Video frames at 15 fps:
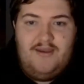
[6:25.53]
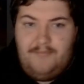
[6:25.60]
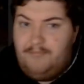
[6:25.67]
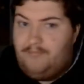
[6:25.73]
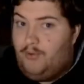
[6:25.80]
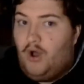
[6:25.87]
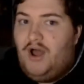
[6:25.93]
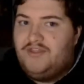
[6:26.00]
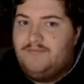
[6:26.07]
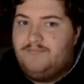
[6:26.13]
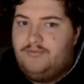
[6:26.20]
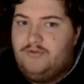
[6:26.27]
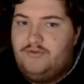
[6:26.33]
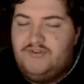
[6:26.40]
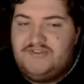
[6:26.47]
by the
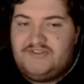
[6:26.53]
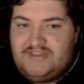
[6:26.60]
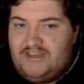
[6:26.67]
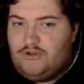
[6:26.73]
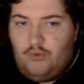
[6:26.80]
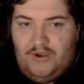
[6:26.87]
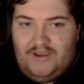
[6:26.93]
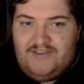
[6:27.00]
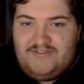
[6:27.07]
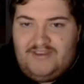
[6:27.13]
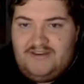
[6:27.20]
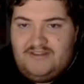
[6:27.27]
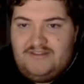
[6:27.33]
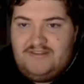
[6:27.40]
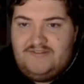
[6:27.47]
Blues than
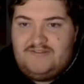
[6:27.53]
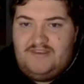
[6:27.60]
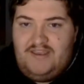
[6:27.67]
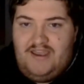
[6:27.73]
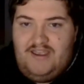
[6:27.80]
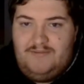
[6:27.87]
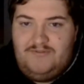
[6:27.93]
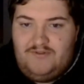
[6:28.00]
Queensland in this game.